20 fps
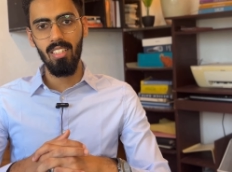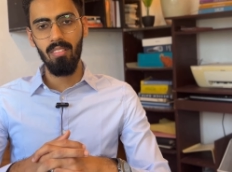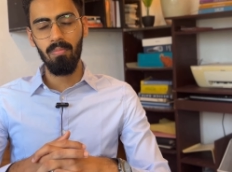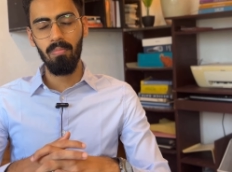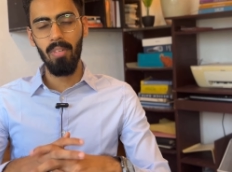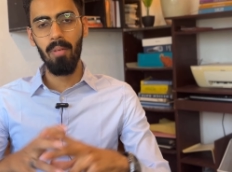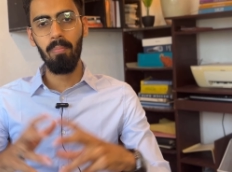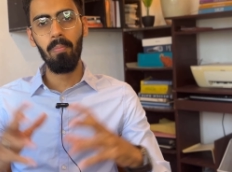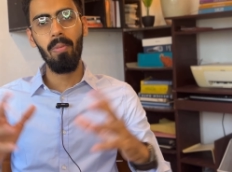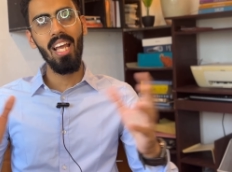
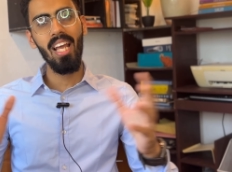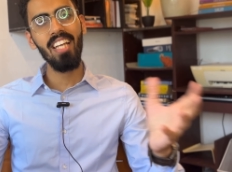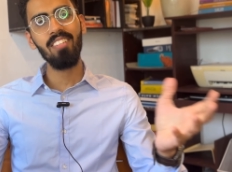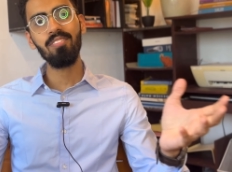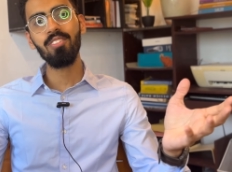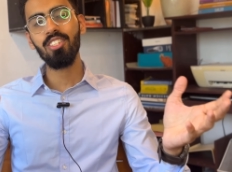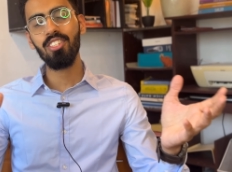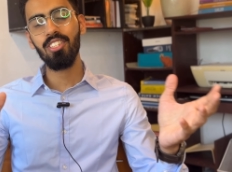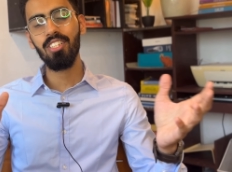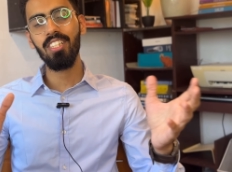My plan
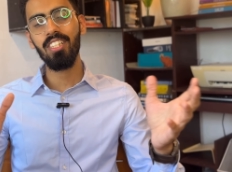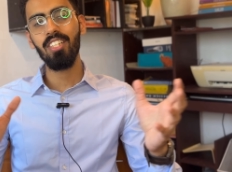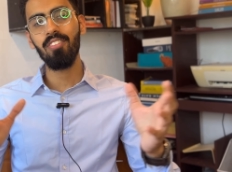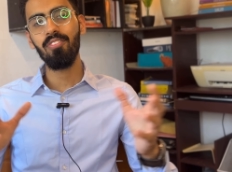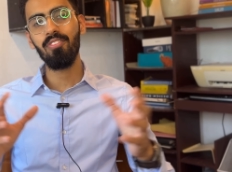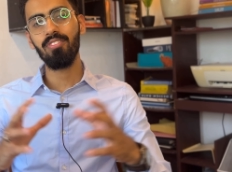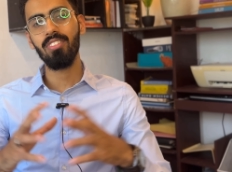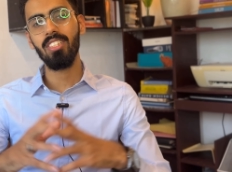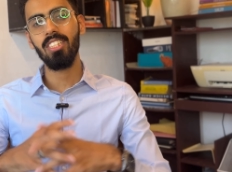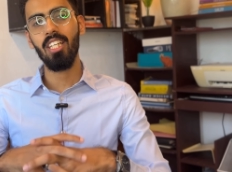was to
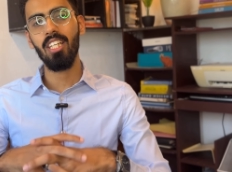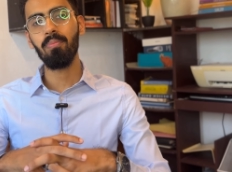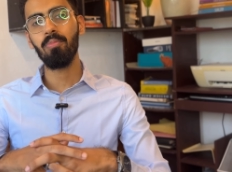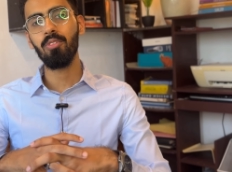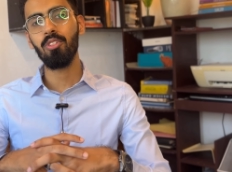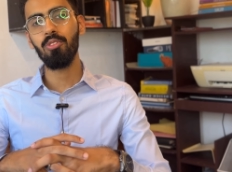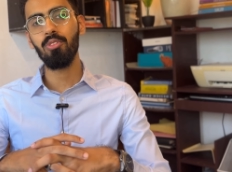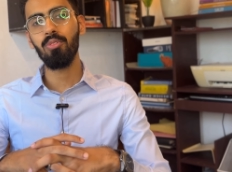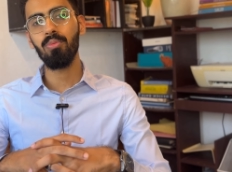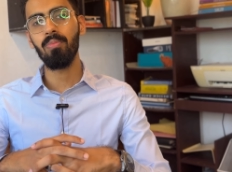give step
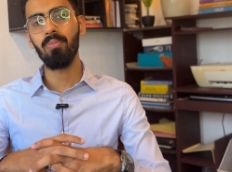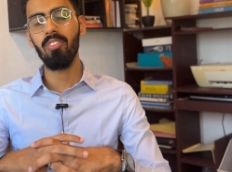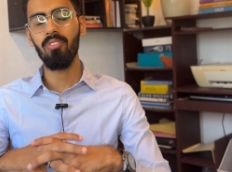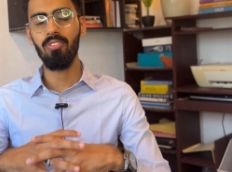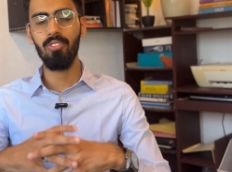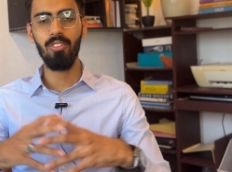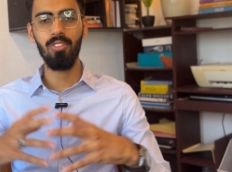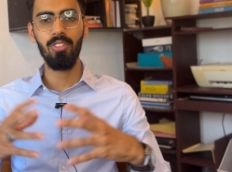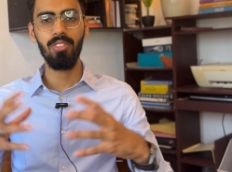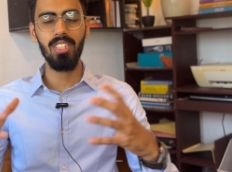two
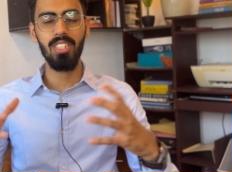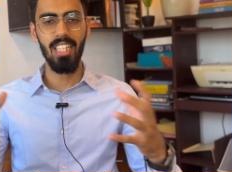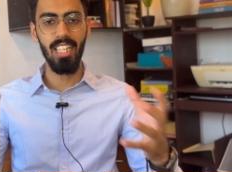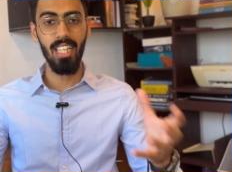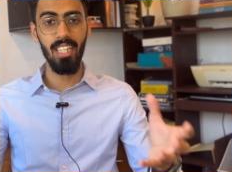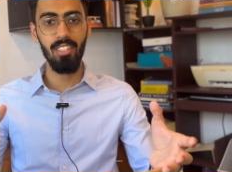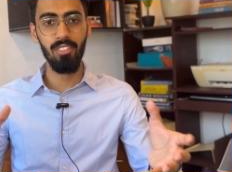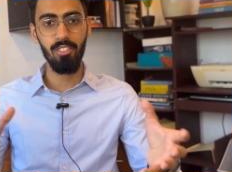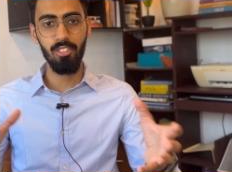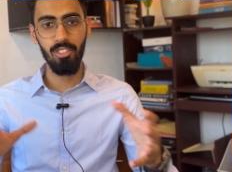before the
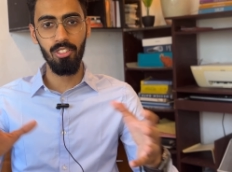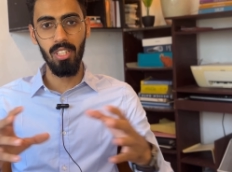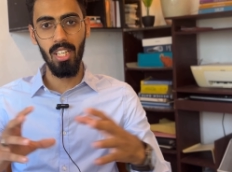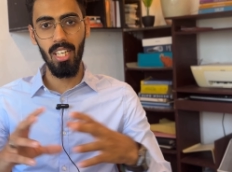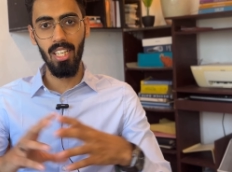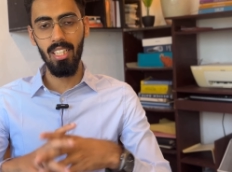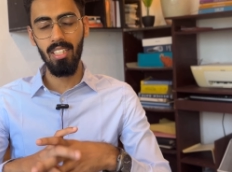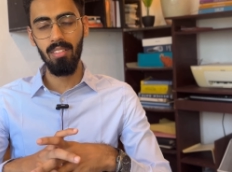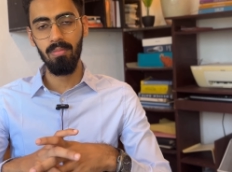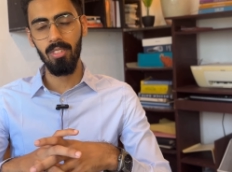end of
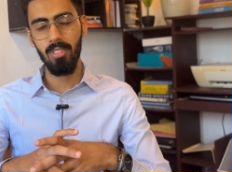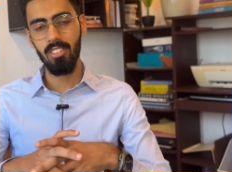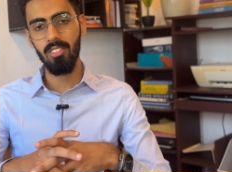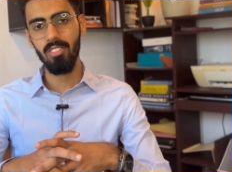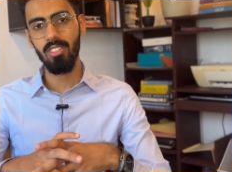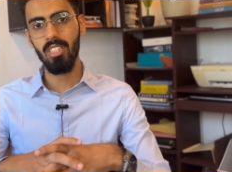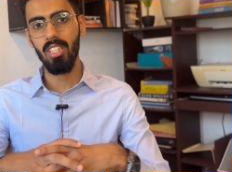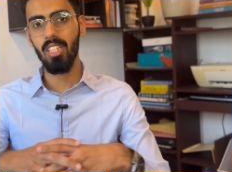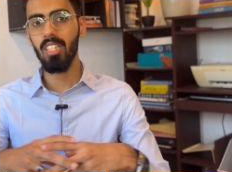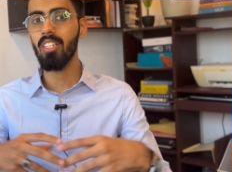July
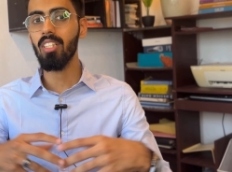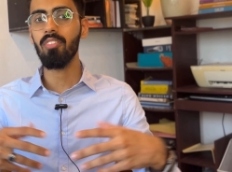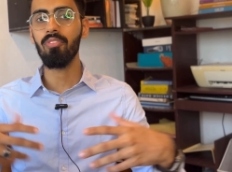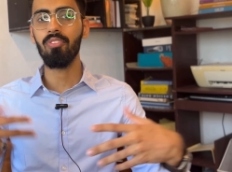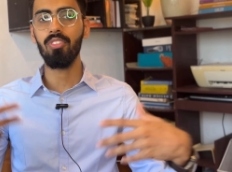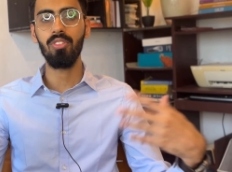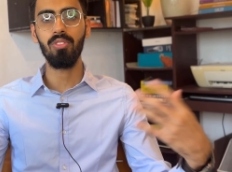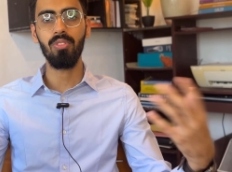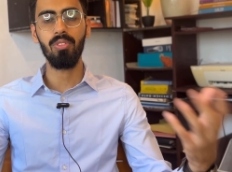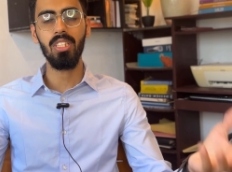because there are a
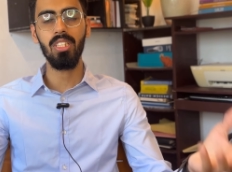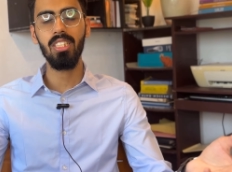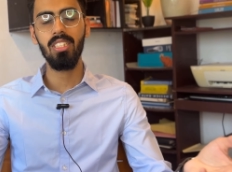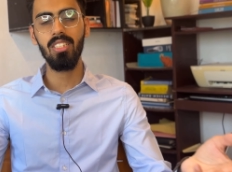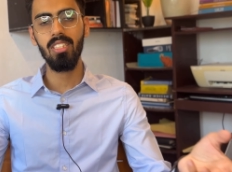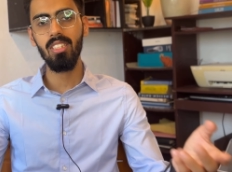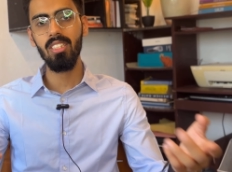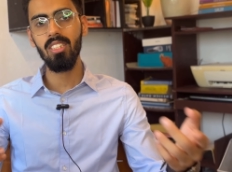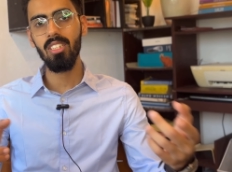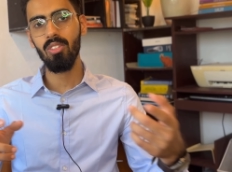few
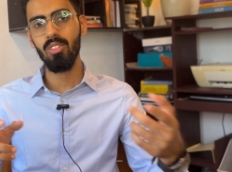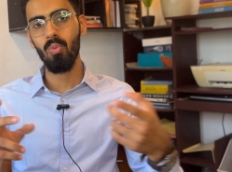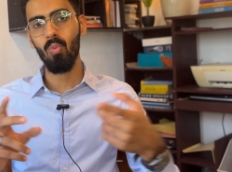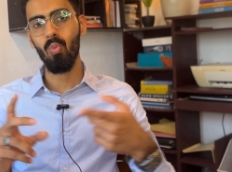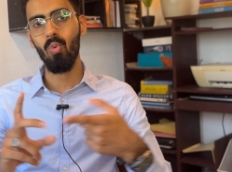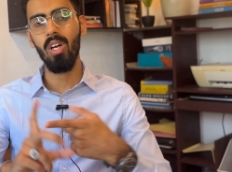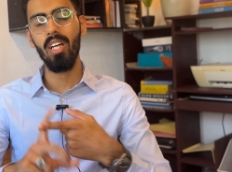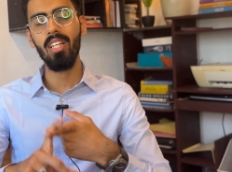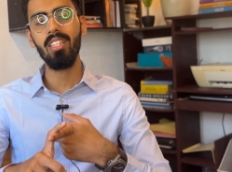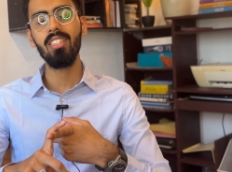reasons.
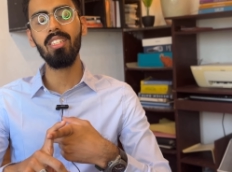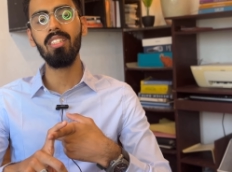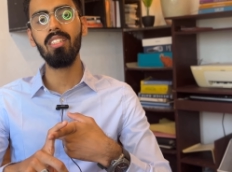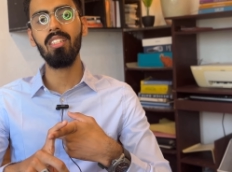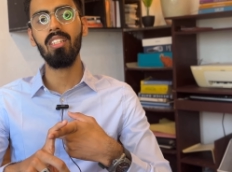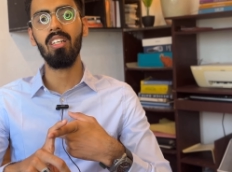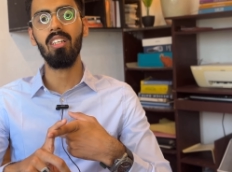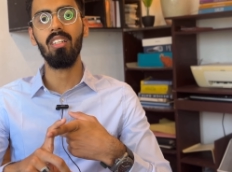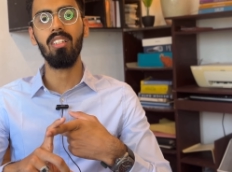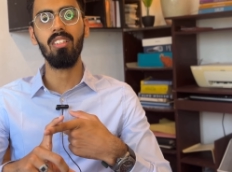One,
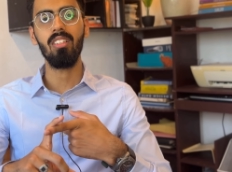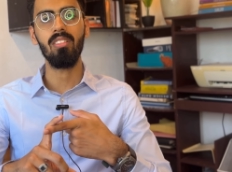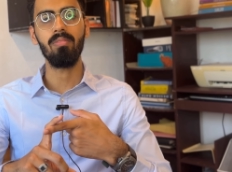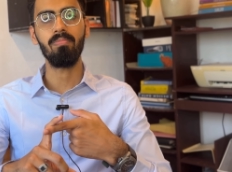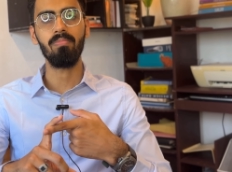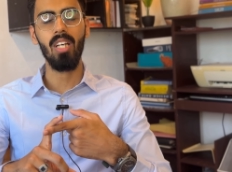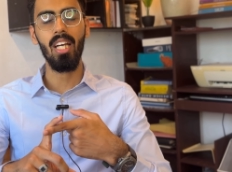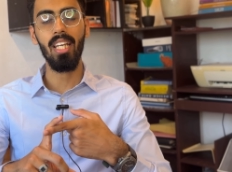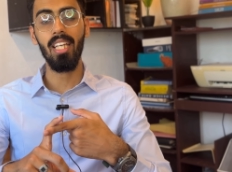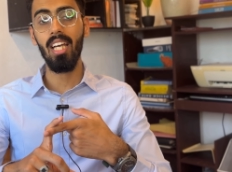
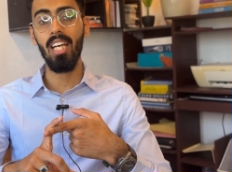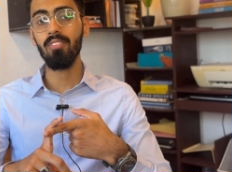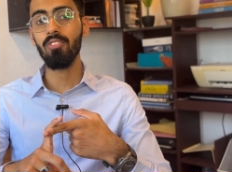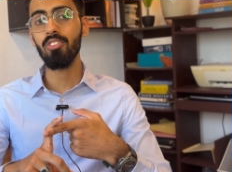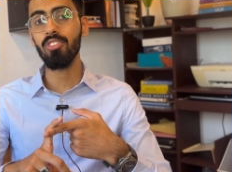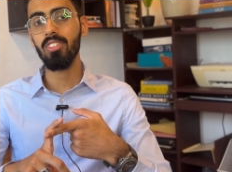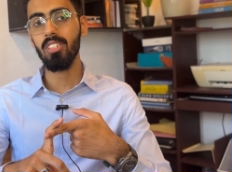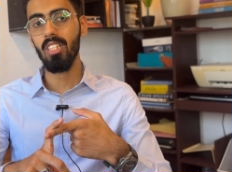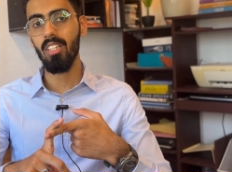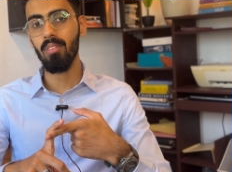um, I had
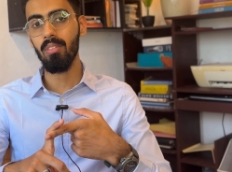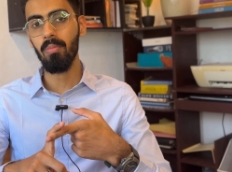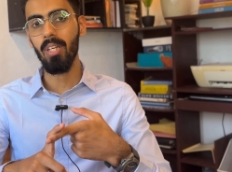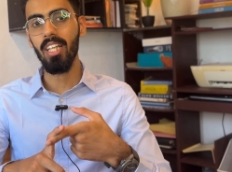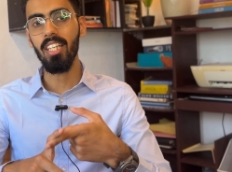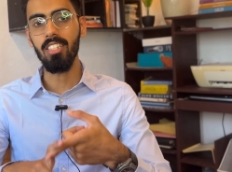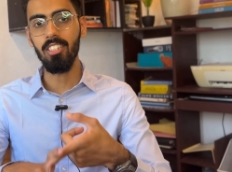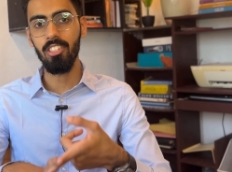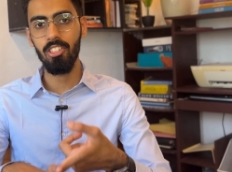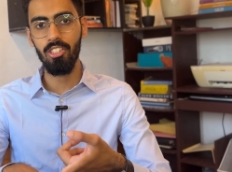to start my
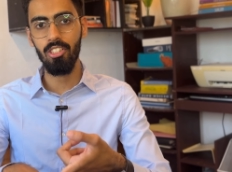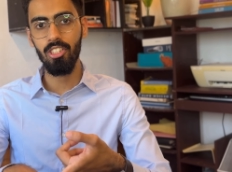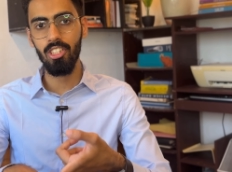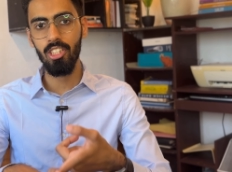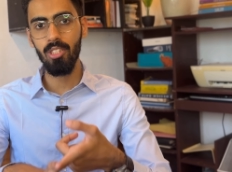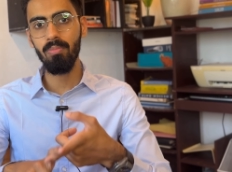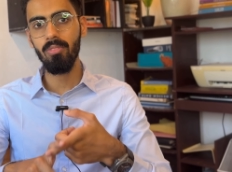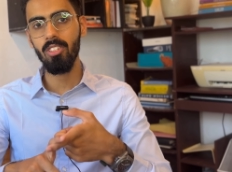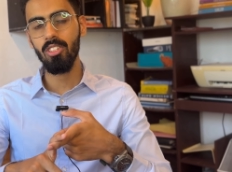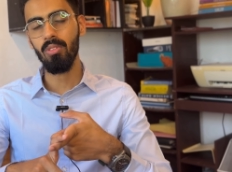
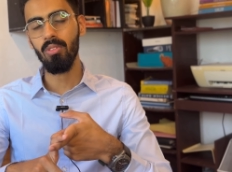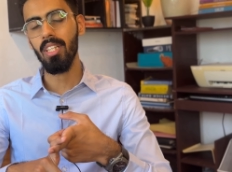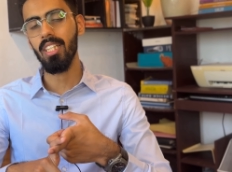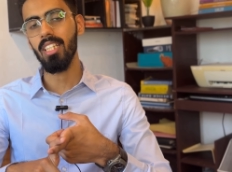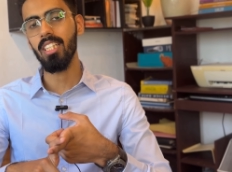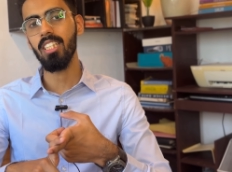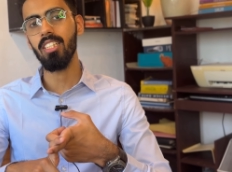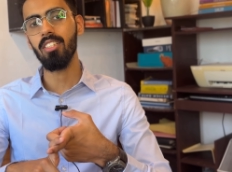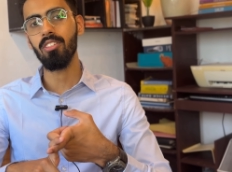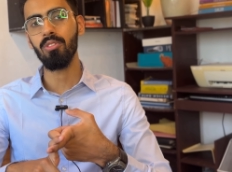internship, so I
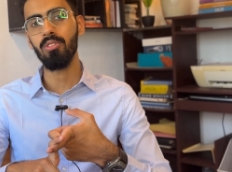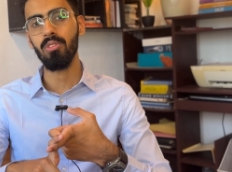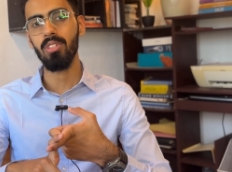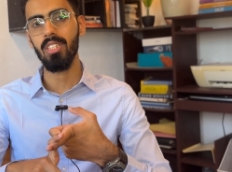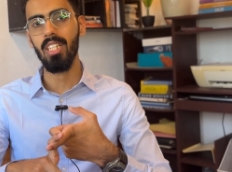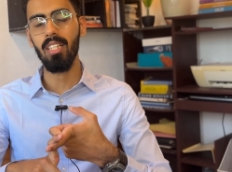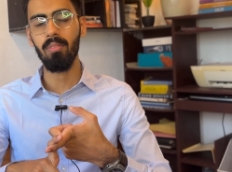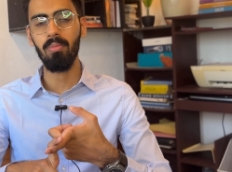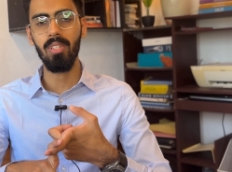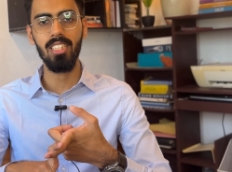need to
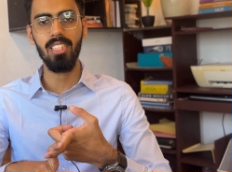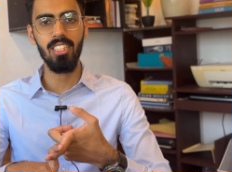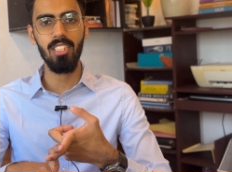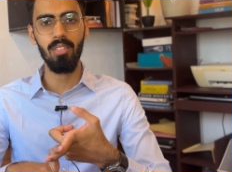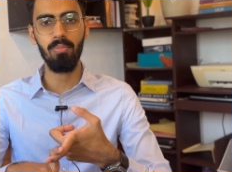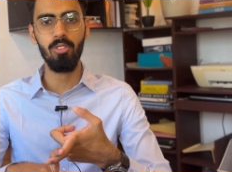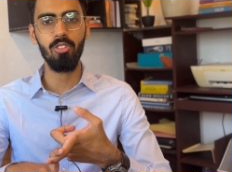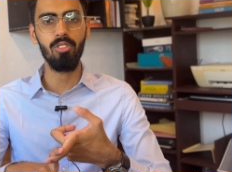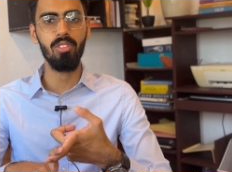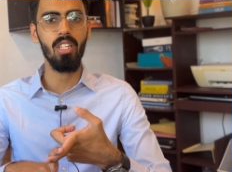get my
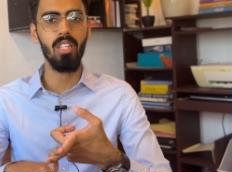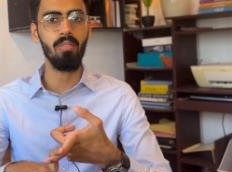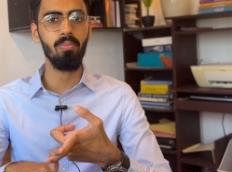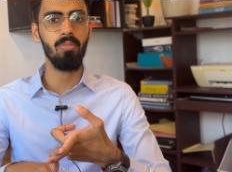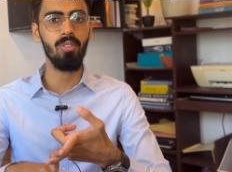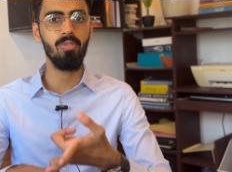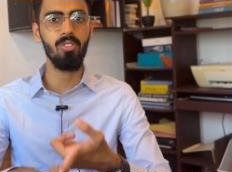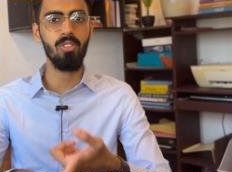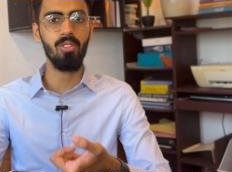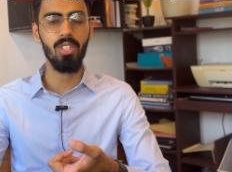step two done
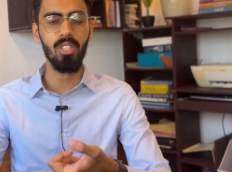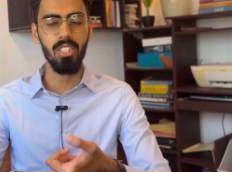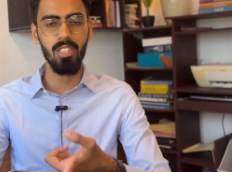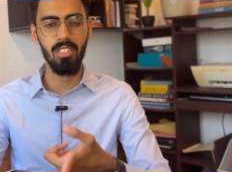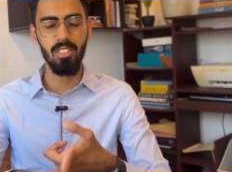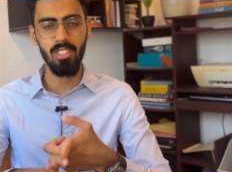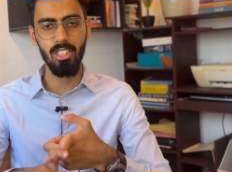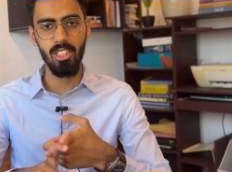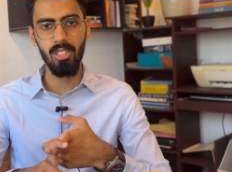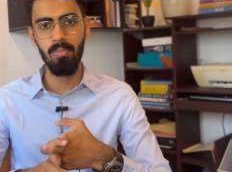before
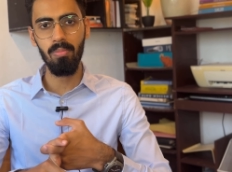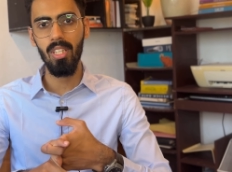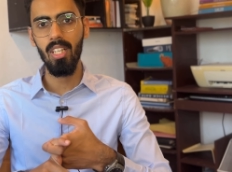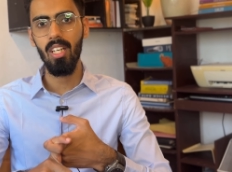internship.